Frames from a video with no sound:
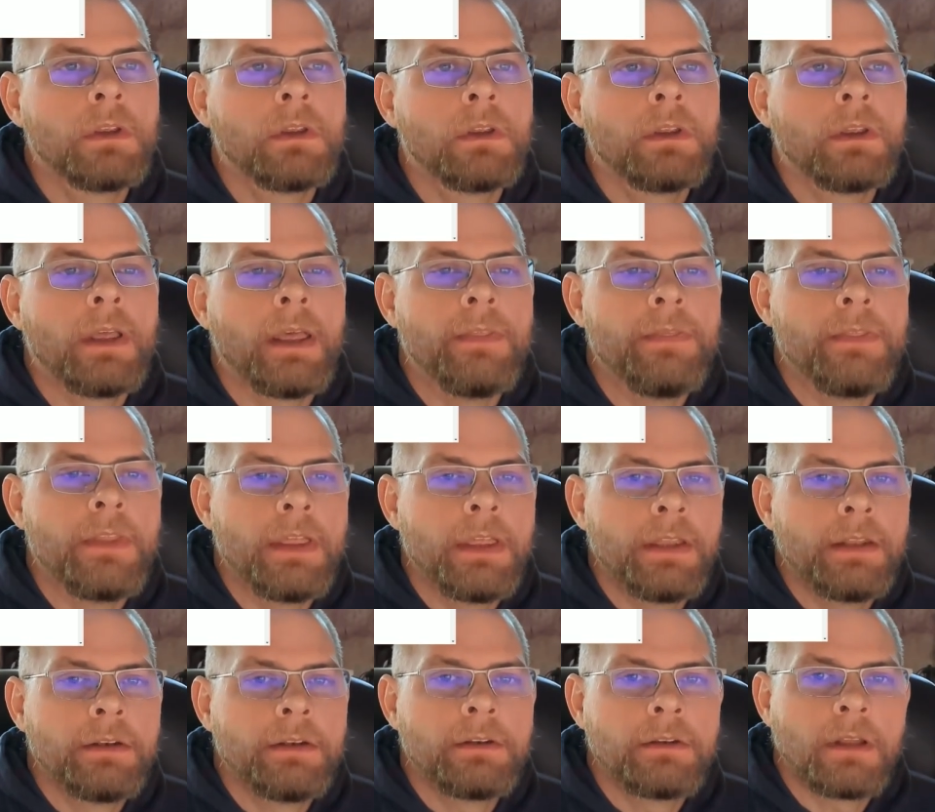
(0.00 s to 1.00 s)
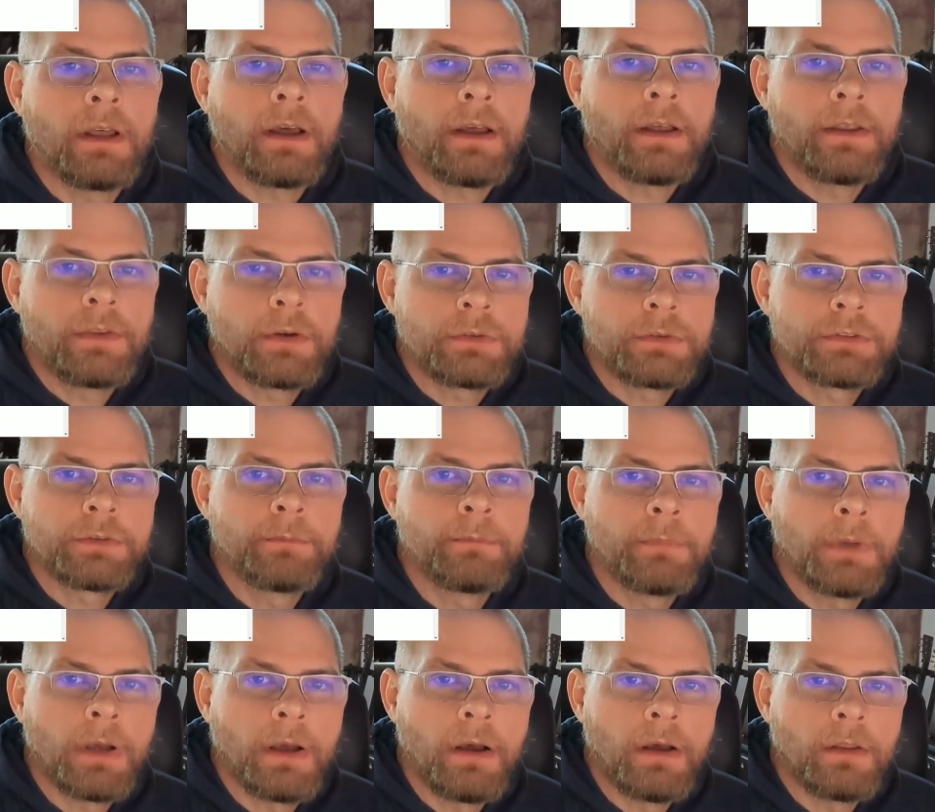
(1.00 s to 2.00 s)
And then there's
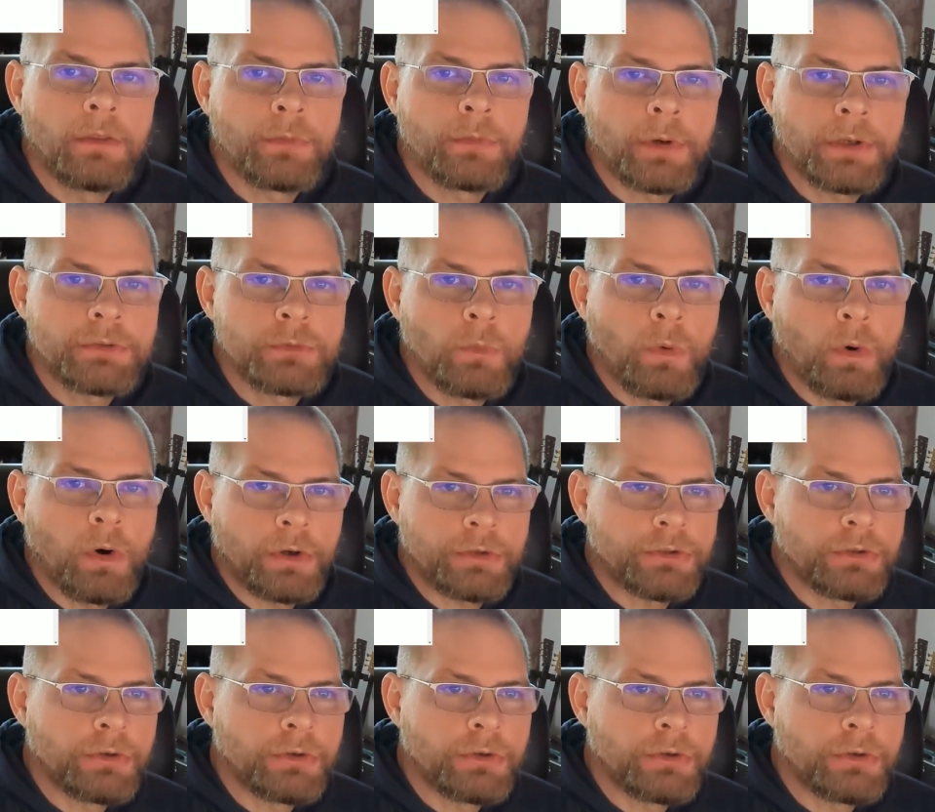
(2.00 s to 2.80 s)
some thrust washer